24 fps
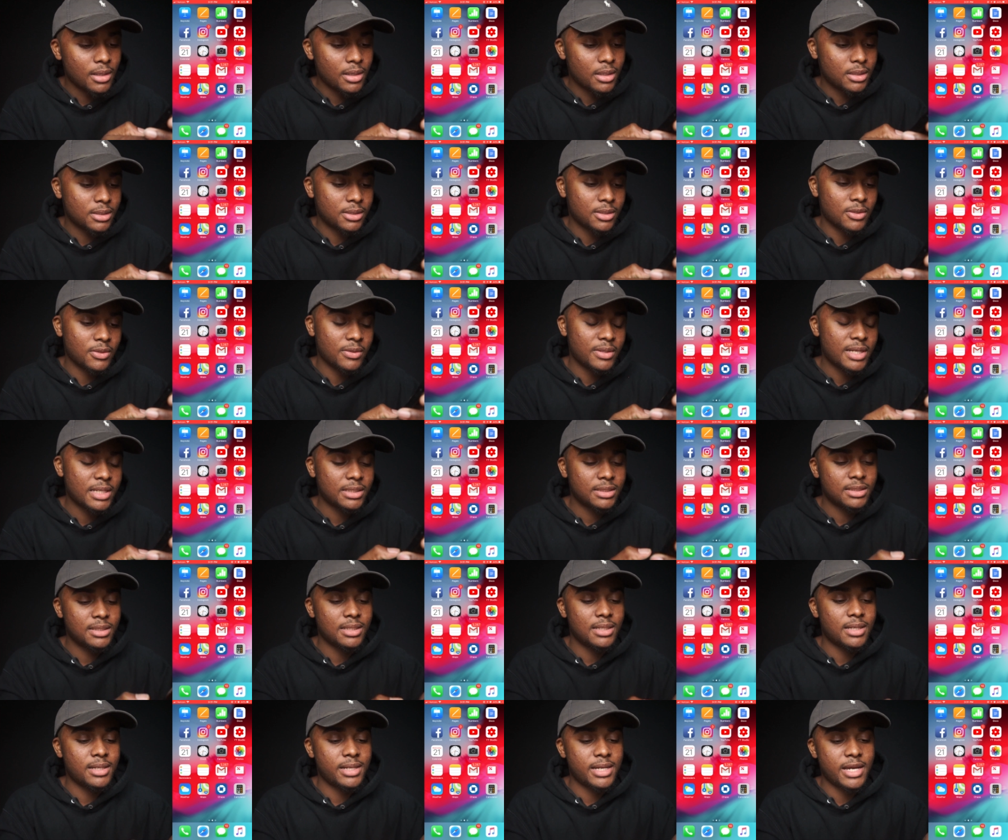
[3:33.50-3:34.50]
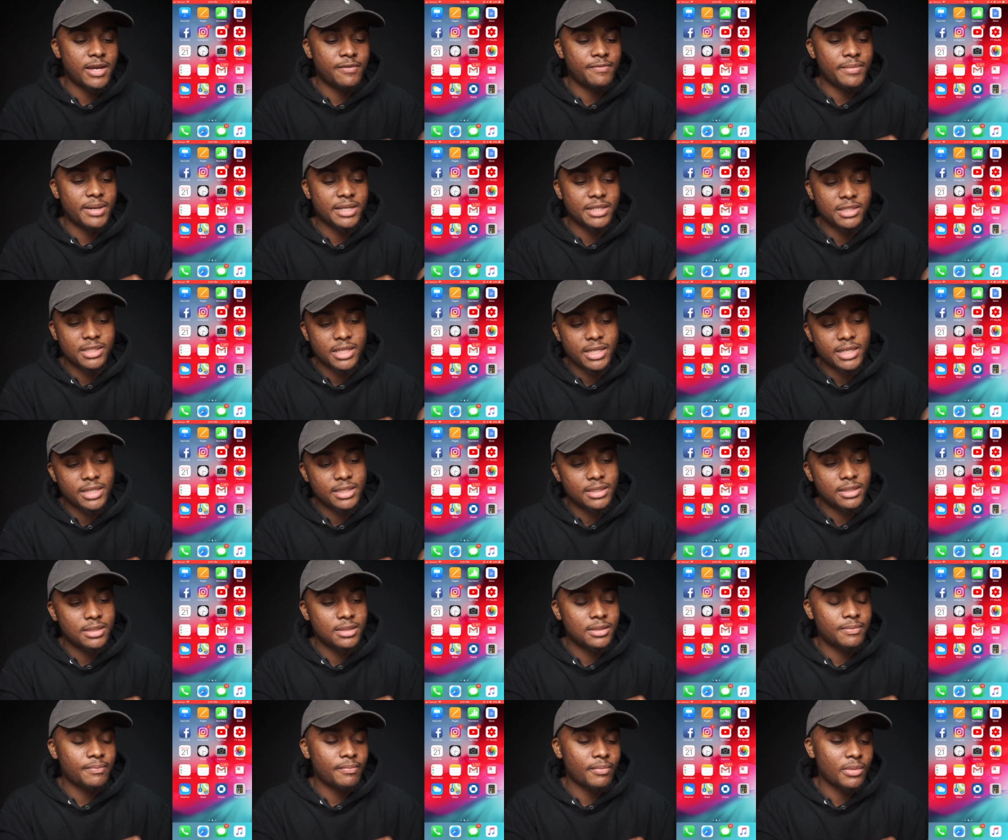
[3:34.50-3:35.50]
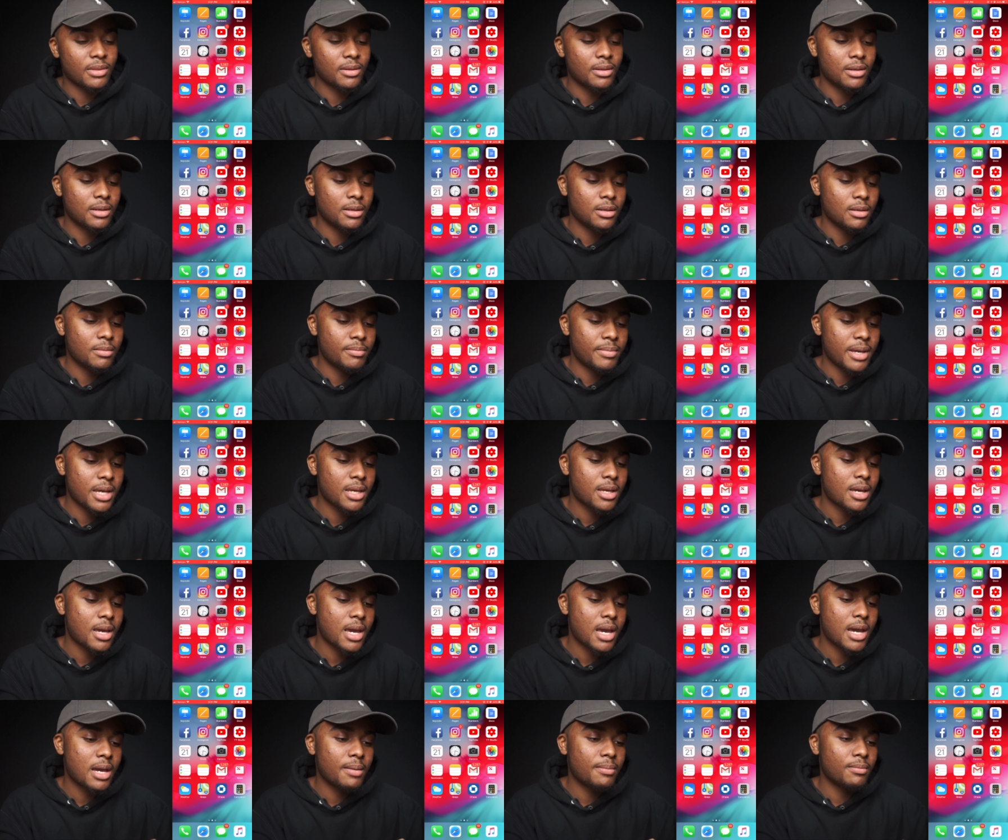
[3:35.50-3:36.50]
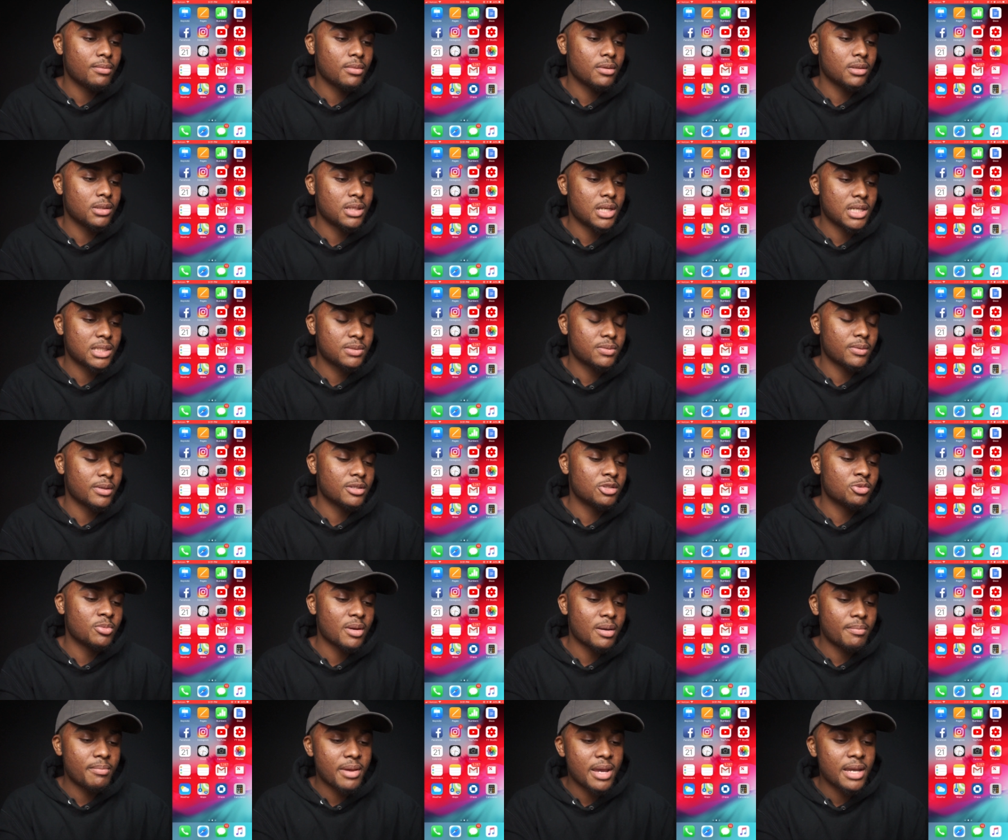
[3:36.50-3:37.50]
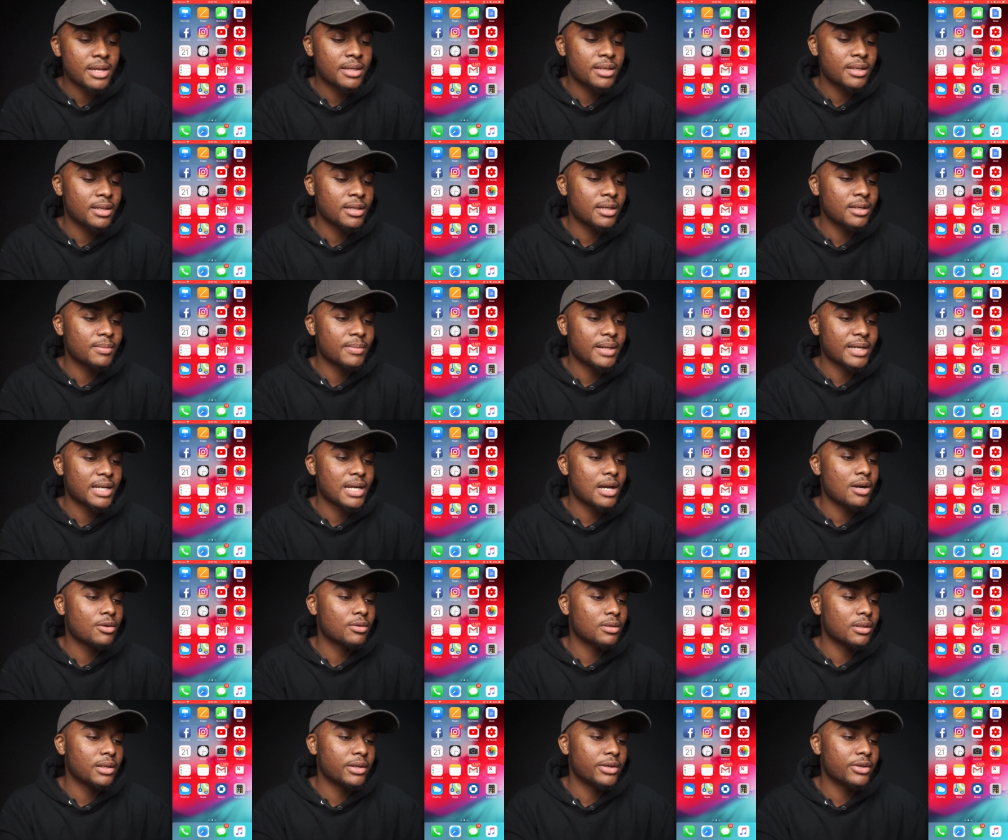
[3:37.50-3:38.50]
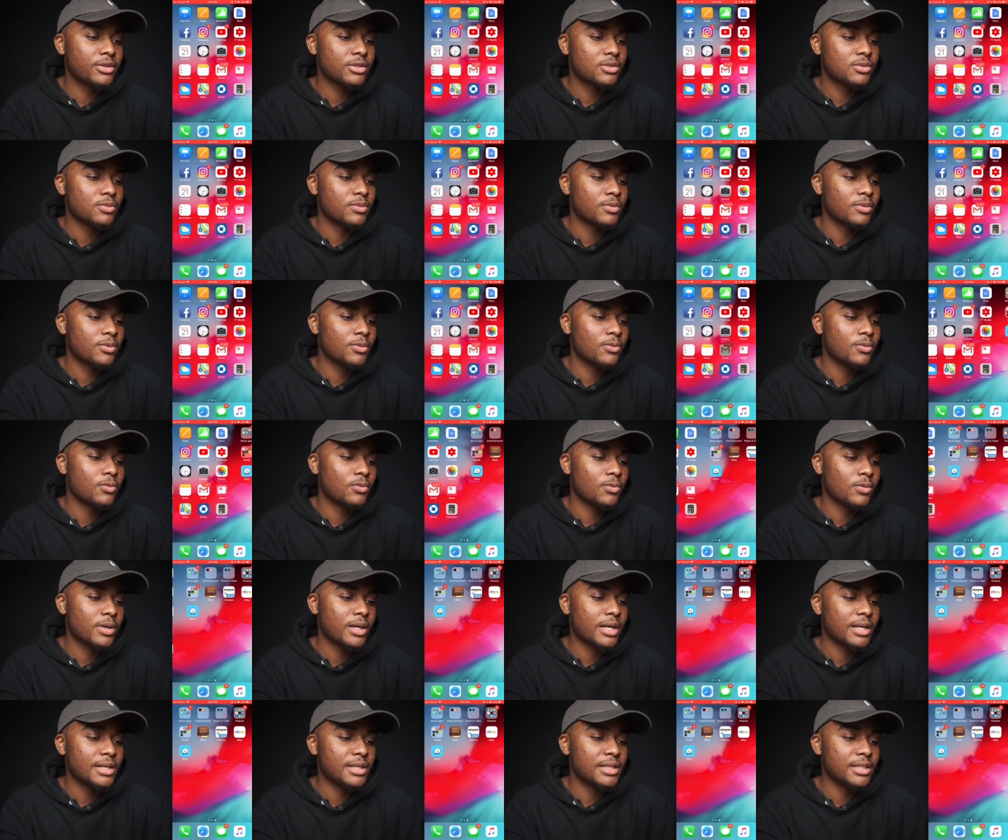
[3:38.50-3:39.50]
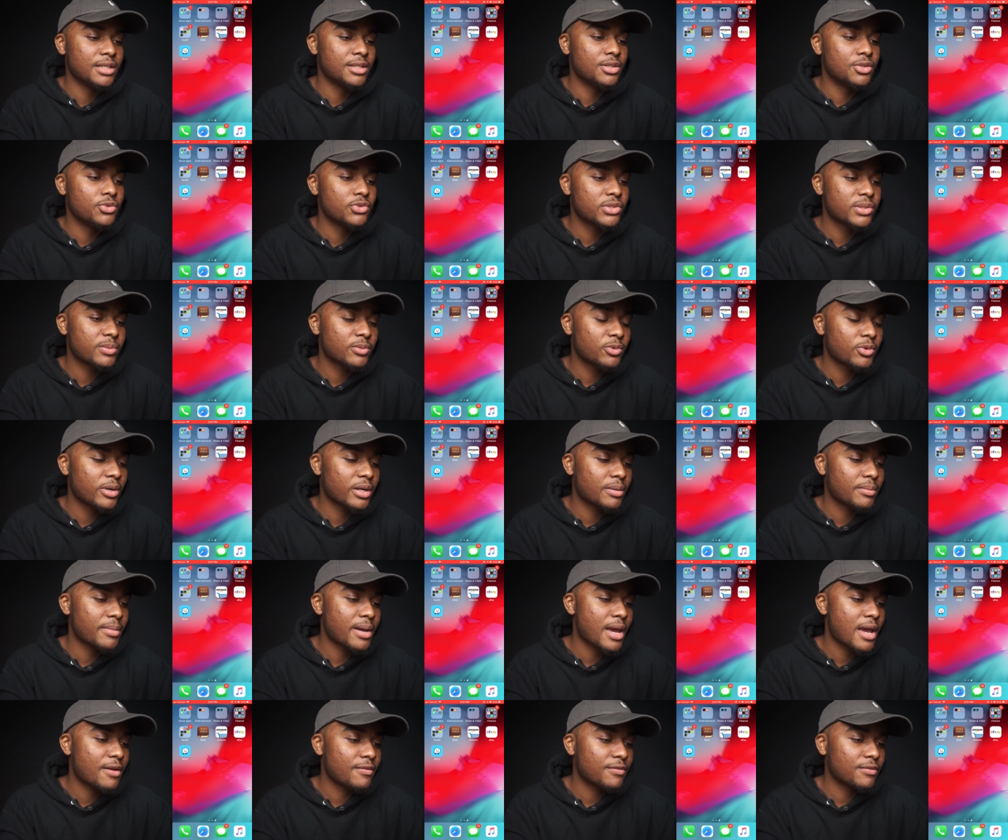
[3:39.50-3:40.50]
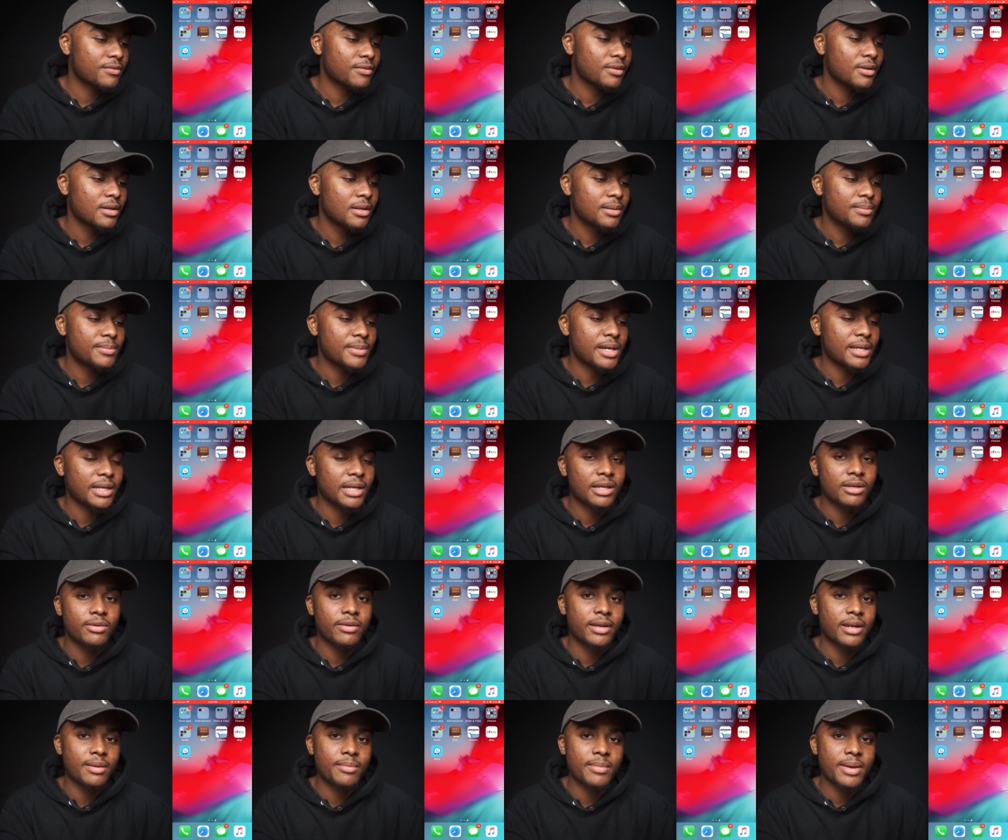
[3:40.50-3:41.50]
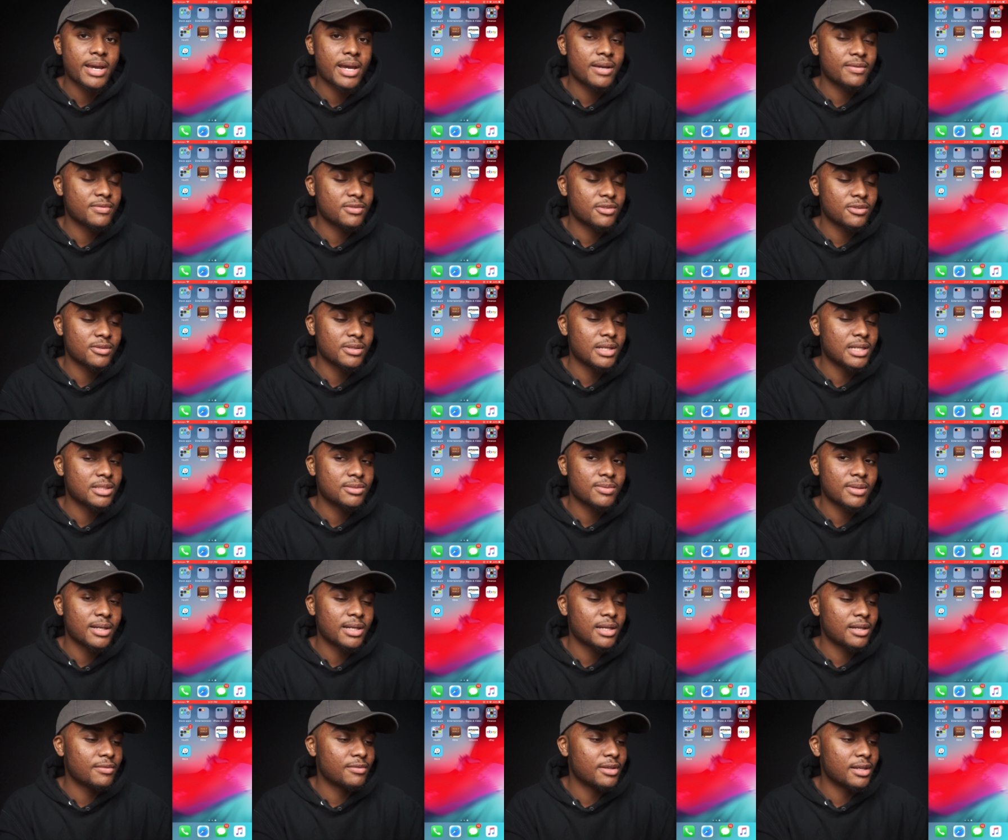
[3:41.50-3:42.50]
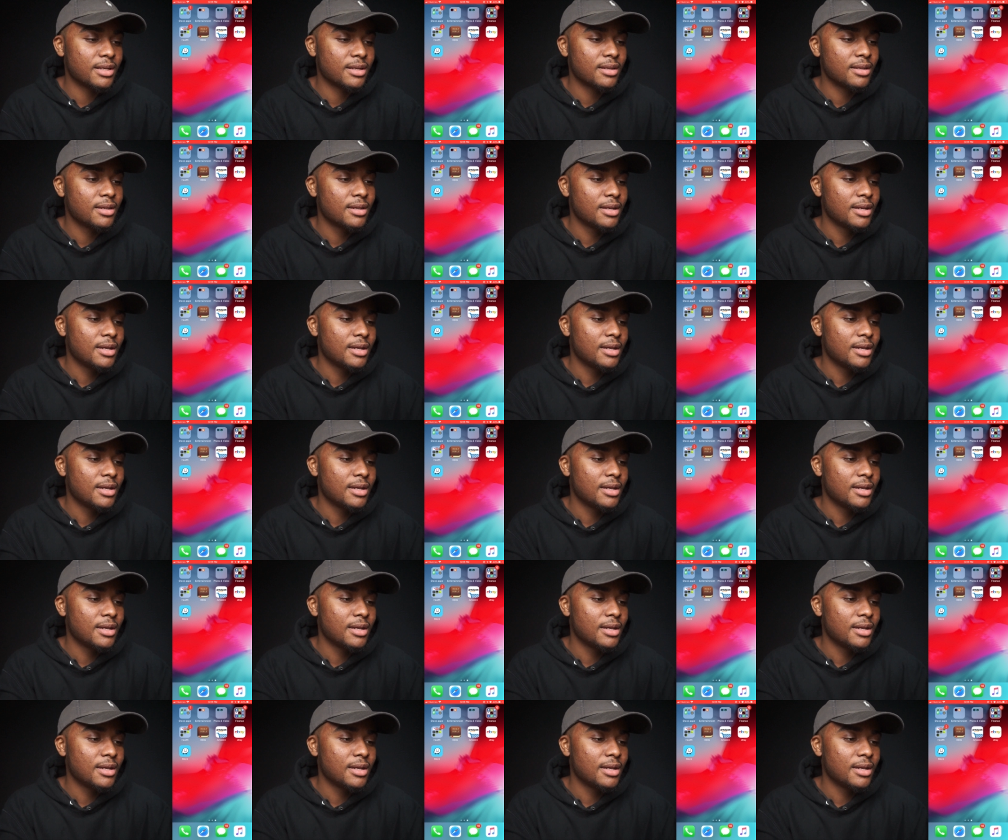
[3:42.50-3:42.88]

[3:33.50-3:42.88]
So next to that, I have my Chase bank app. That's where I do my banking, my calculators for when I need to do some quick math. I'm not that great at math, so that's why I have that.